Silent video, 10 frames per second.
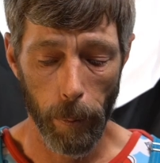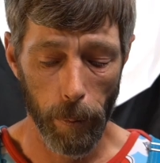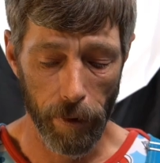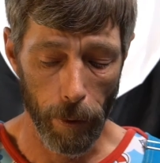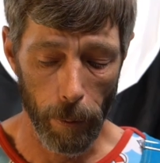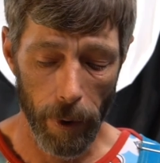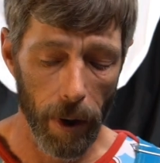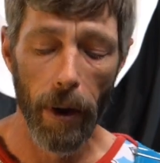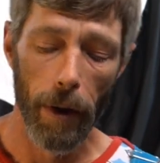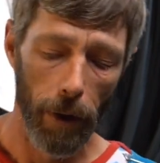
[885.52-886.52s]
So
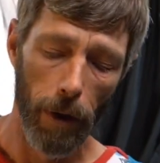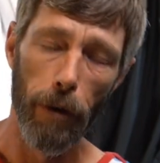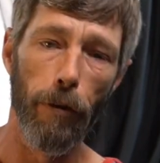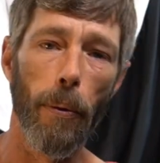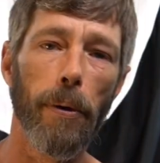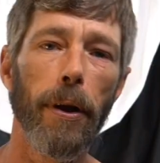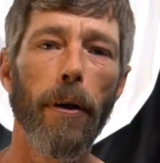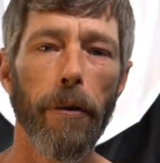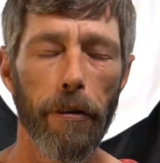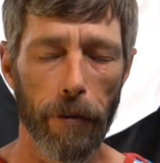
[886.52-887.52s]
totaling
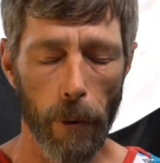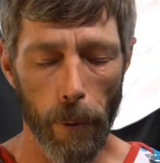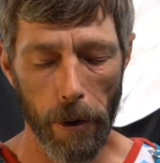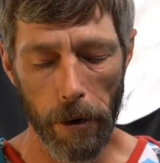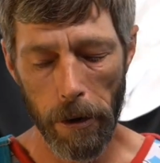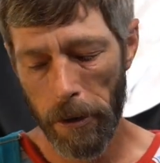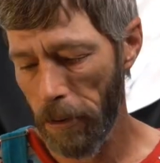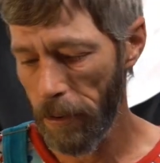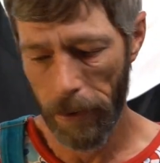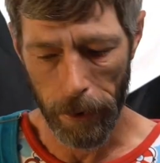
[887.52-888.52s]
all the
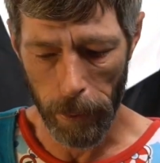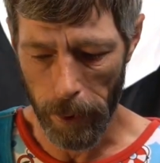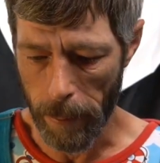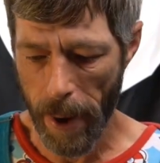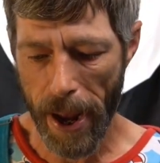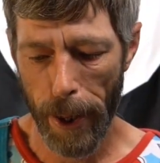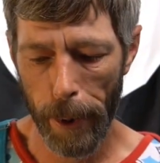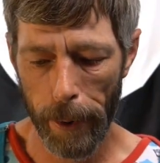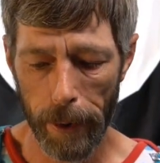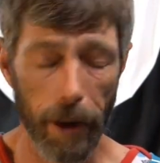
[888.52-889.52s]
scores, doing the math,
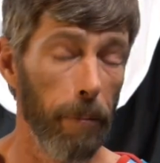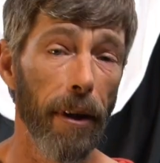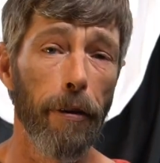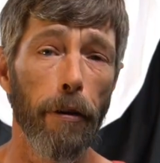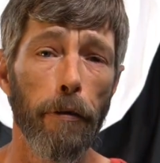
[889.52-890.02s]
comes out to